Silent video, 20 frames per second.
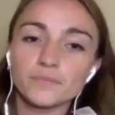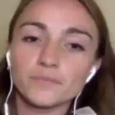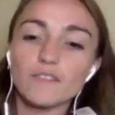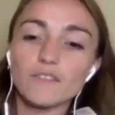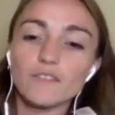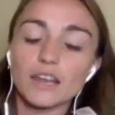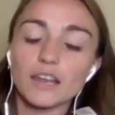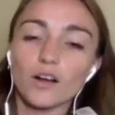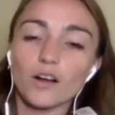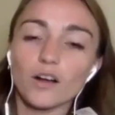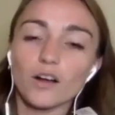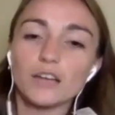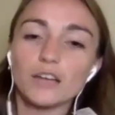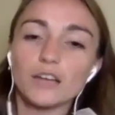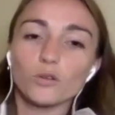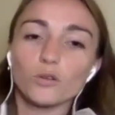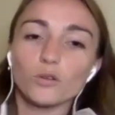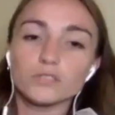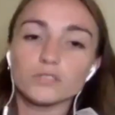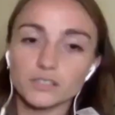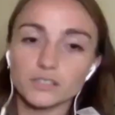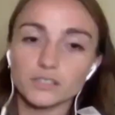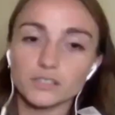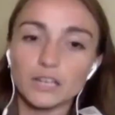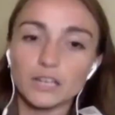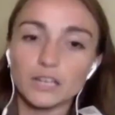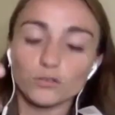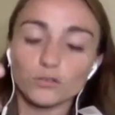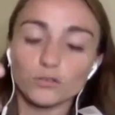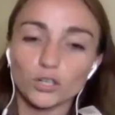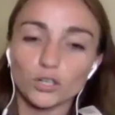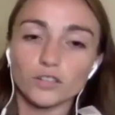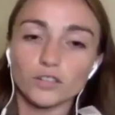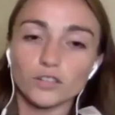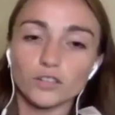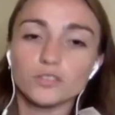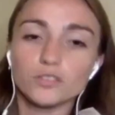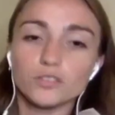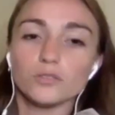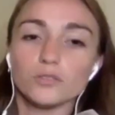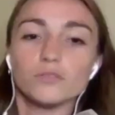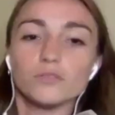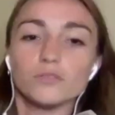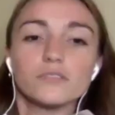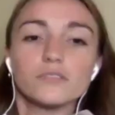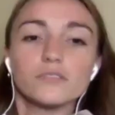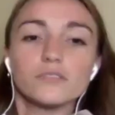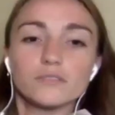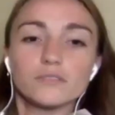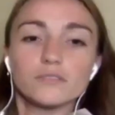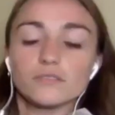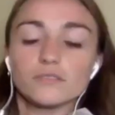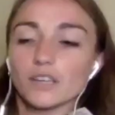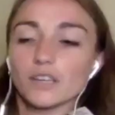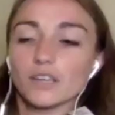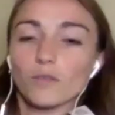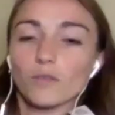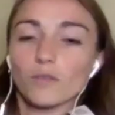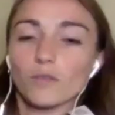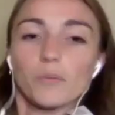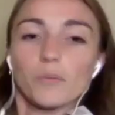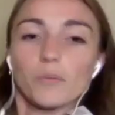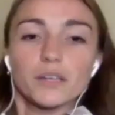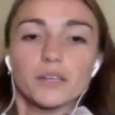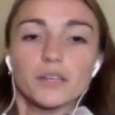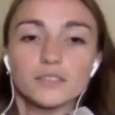then I'll, it'll it'll turn to like a woman.